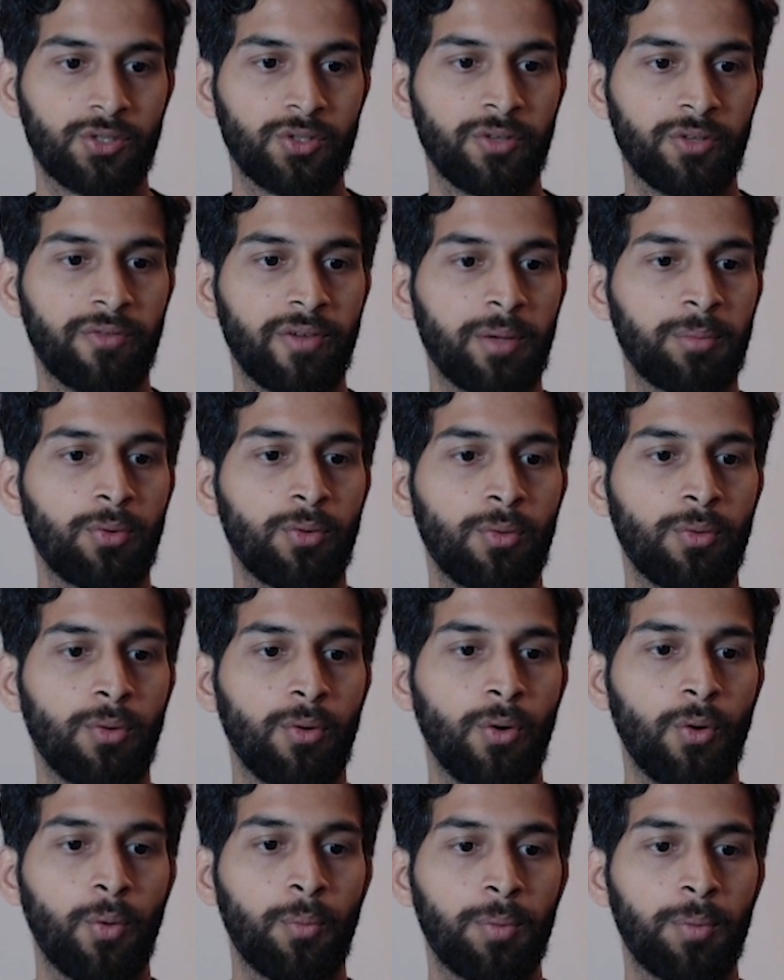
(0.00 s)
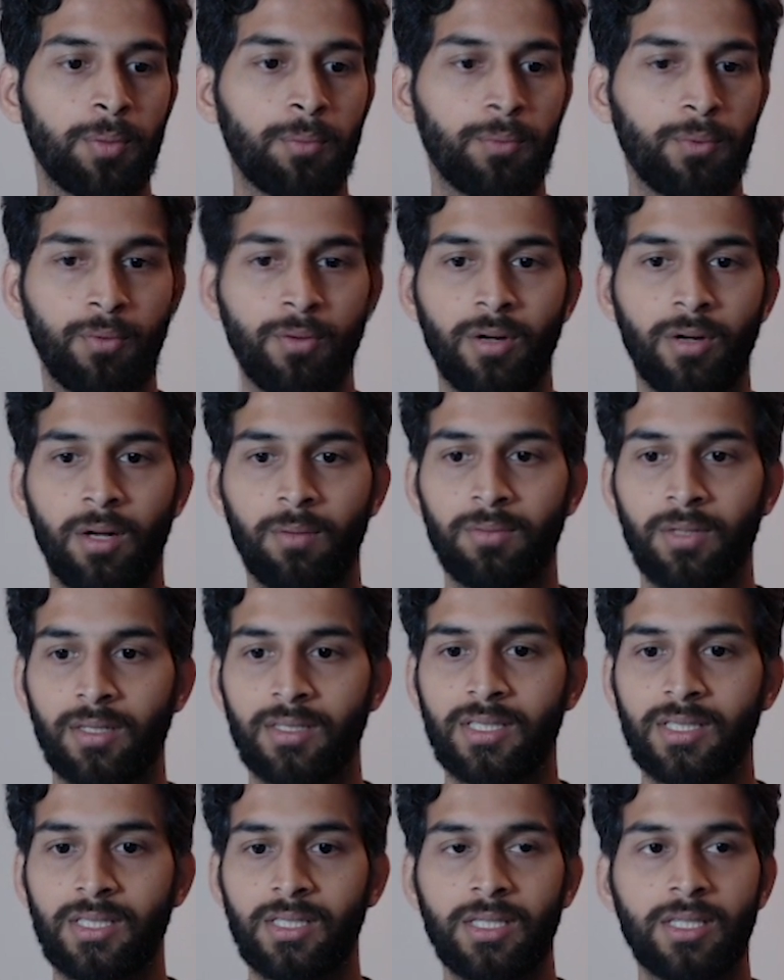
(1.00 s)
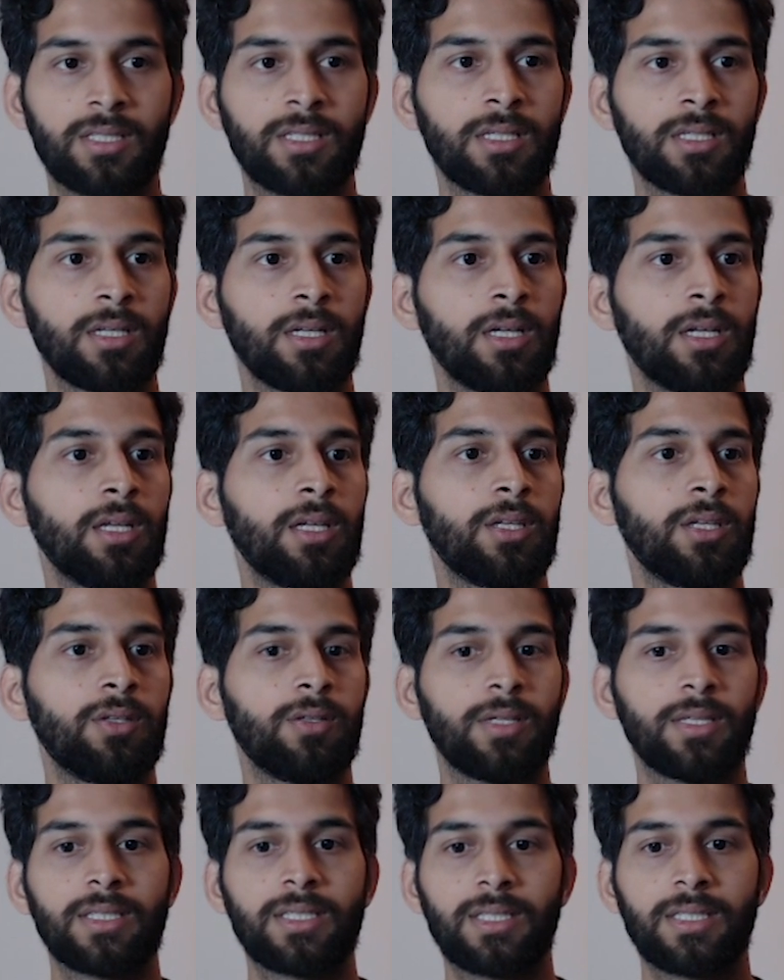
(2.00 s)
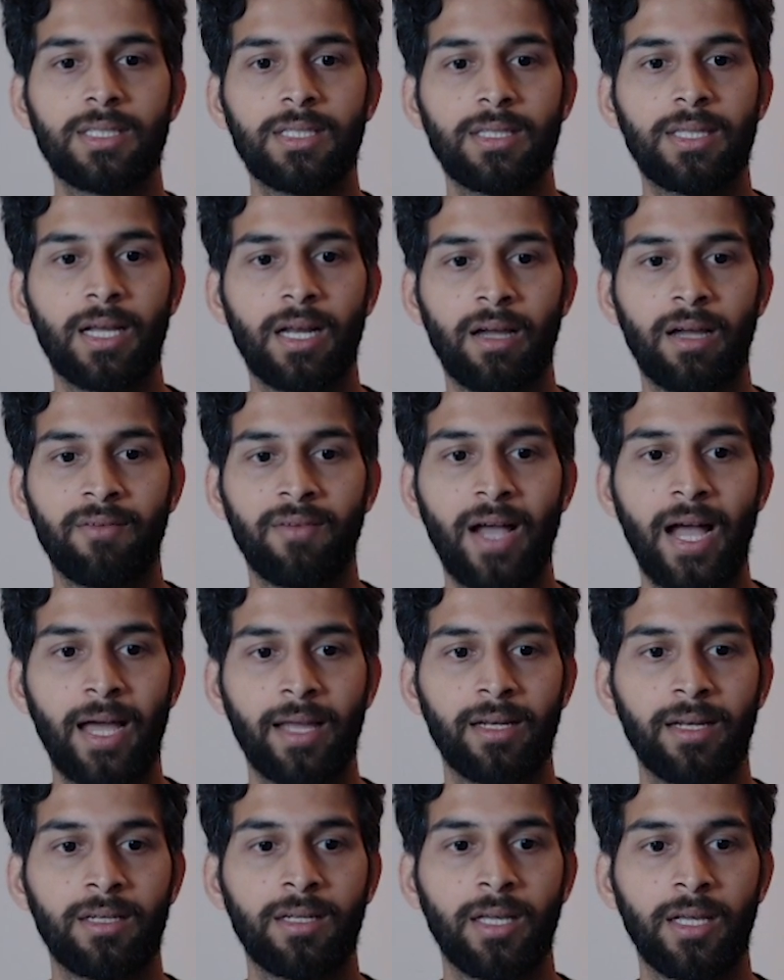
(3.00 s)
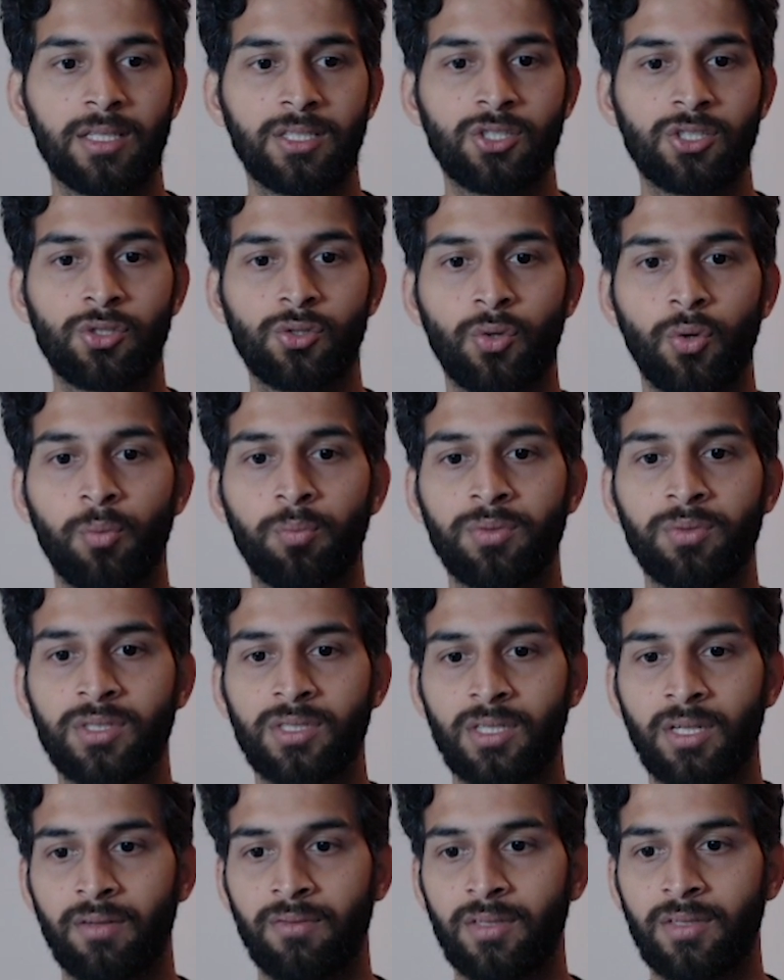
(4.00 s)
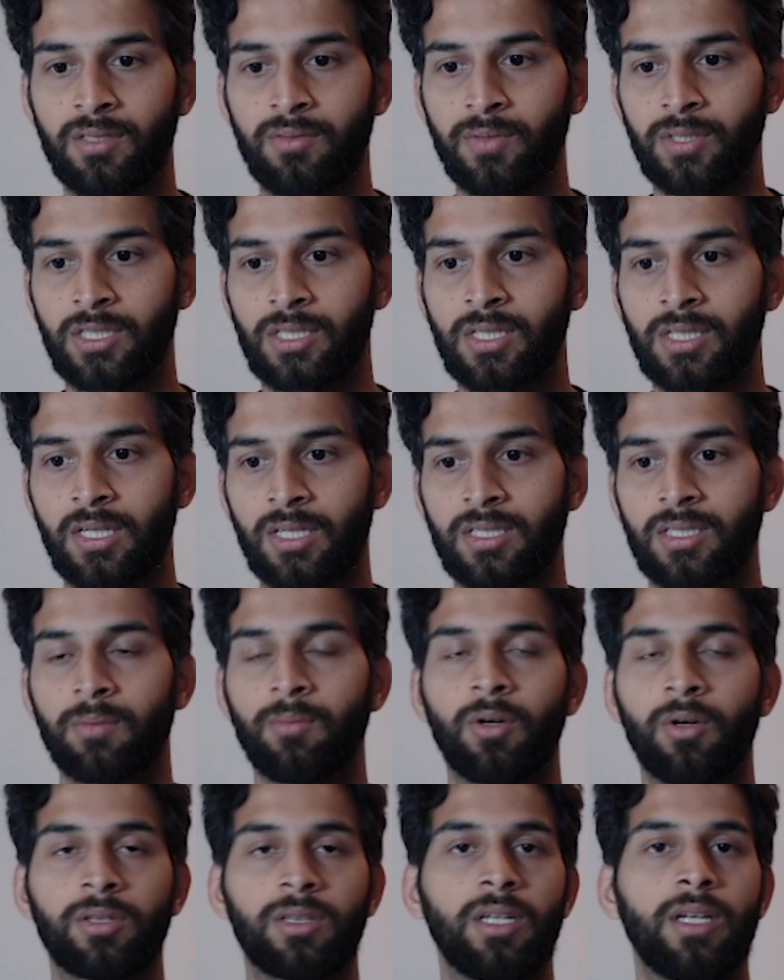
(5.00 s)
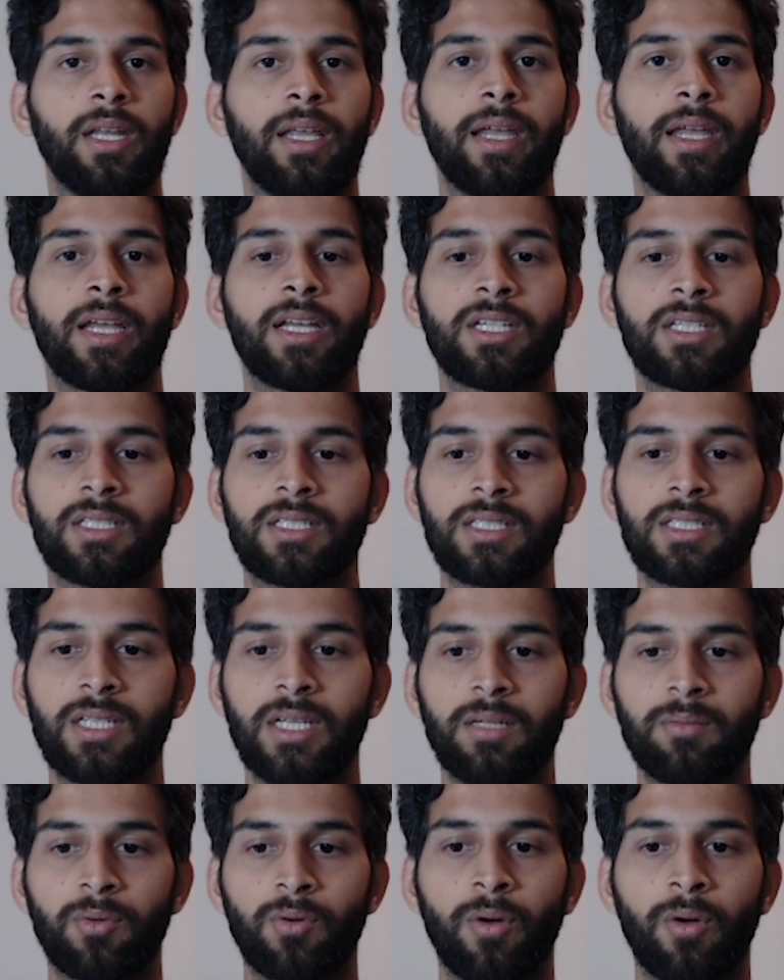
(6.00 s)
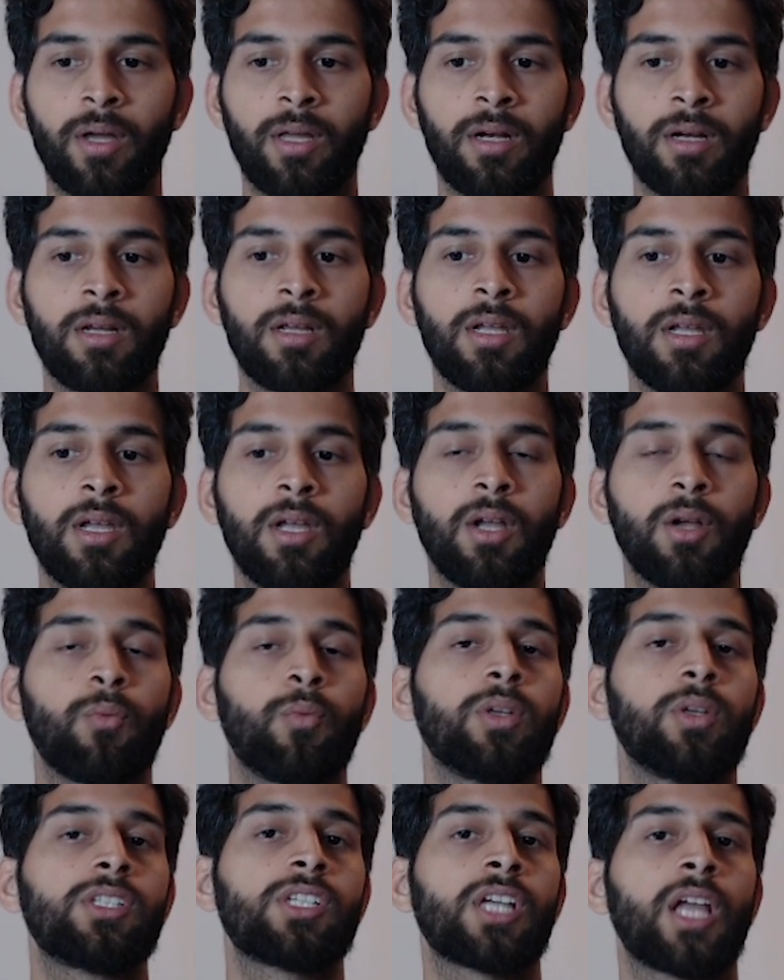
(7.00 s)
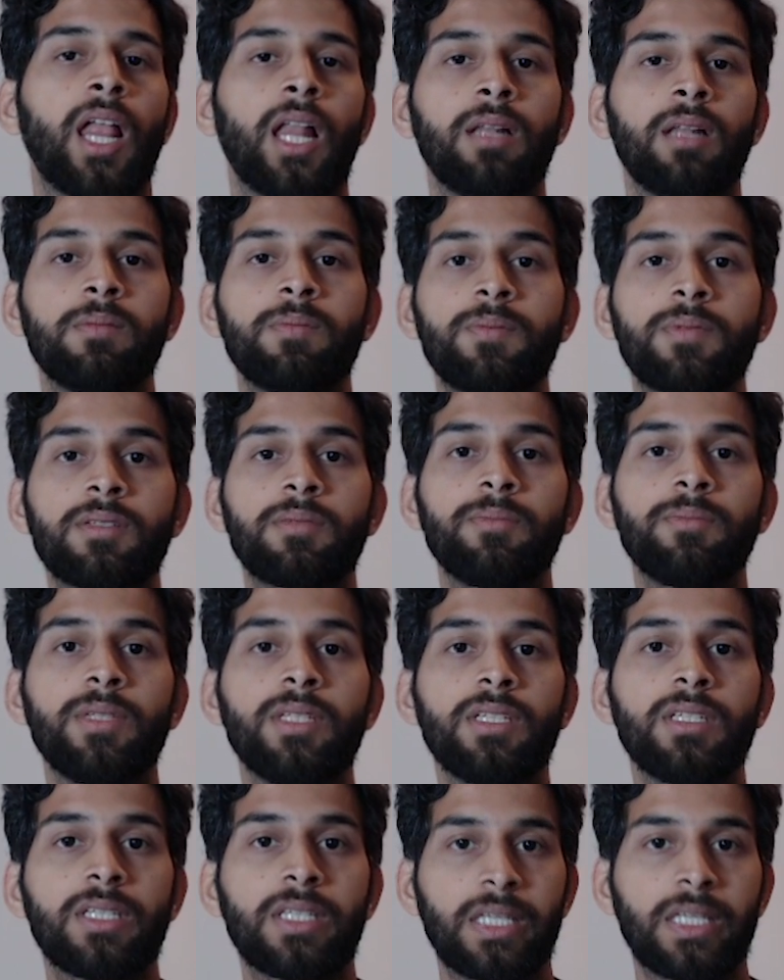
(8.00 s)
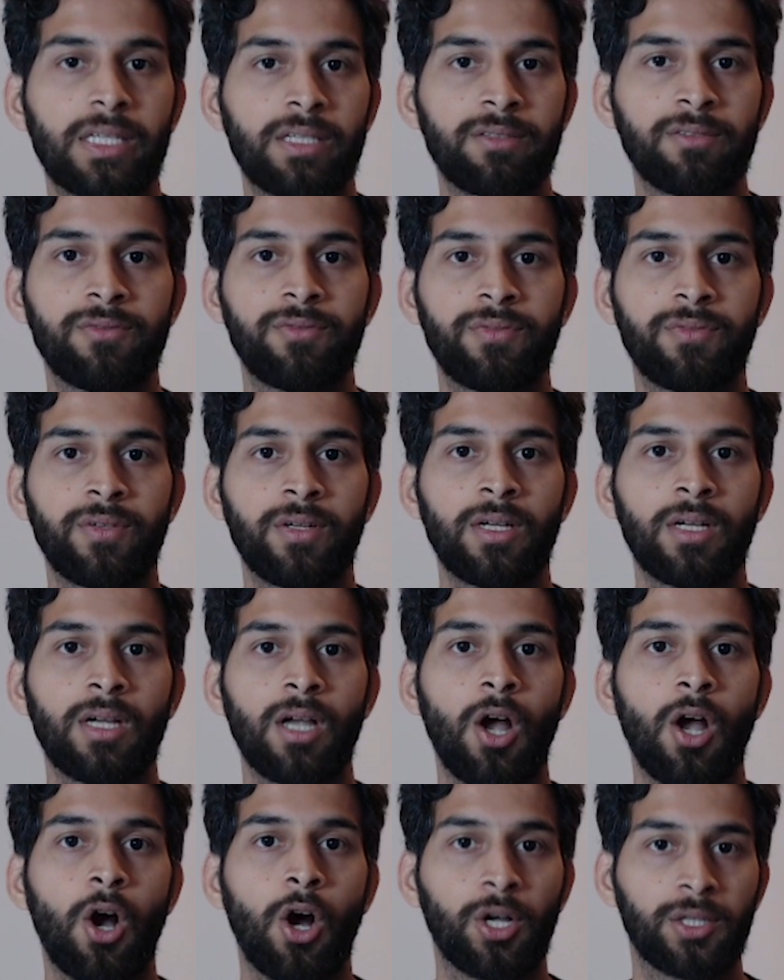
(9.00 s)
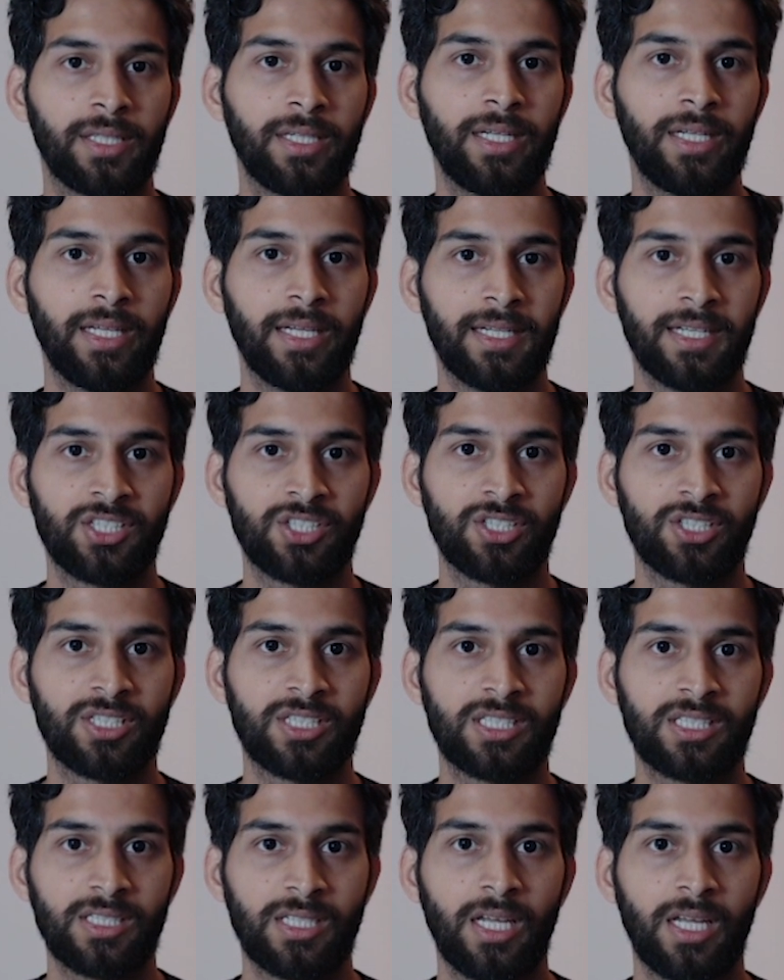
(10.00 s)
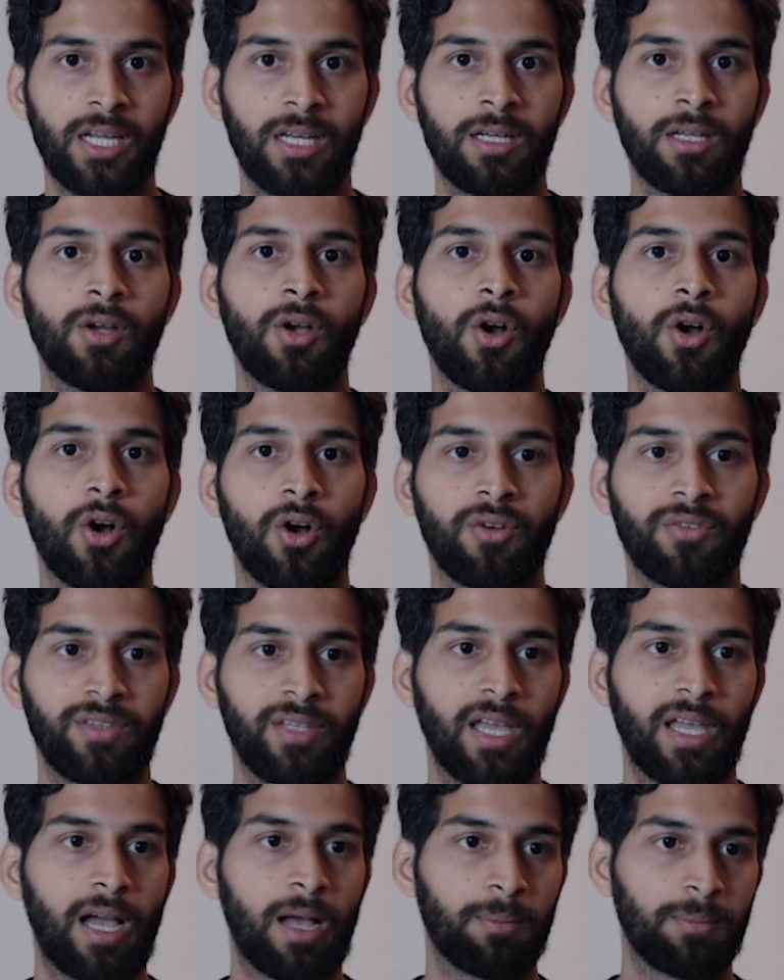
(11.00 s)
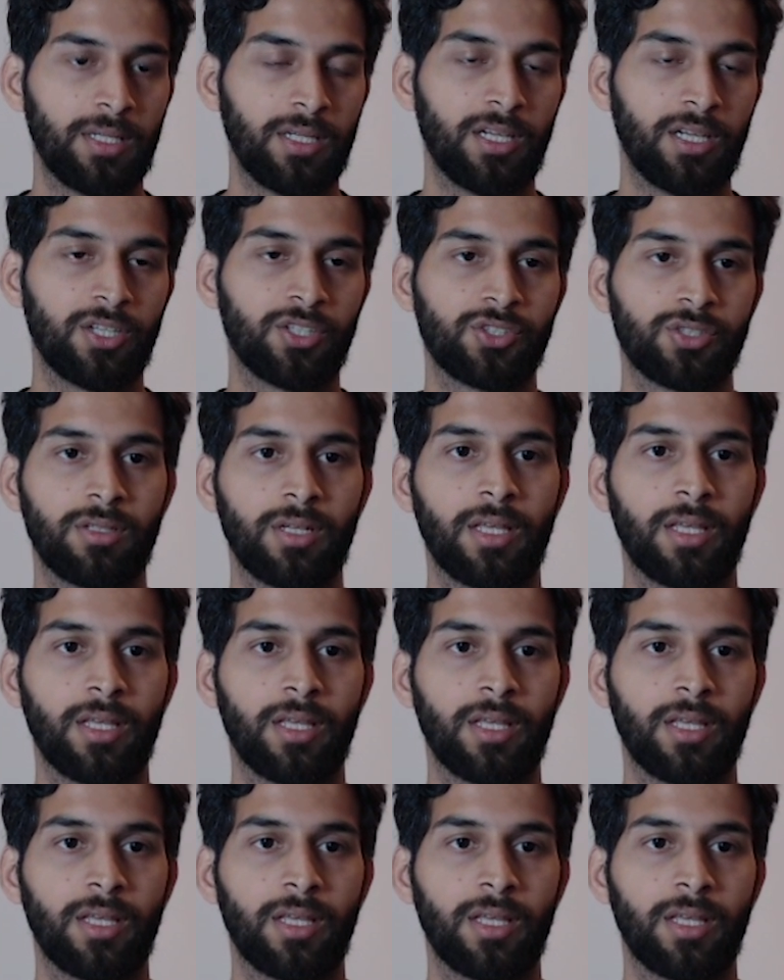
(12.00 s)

So if I pro open program dot C S, you can see that I've added a scoped service, which is custom authentication state provider, which helps me give authentication state of the application.